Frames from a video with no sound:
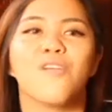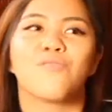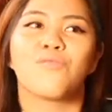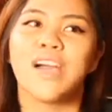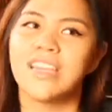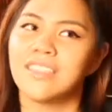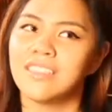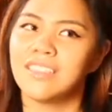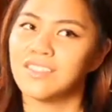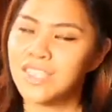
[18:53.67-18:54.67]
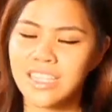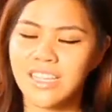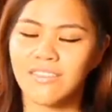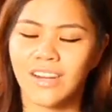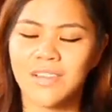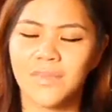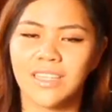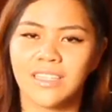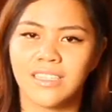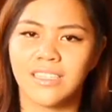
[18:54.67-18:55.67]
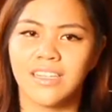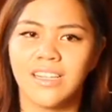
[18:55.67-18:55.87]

Why is this certain environmental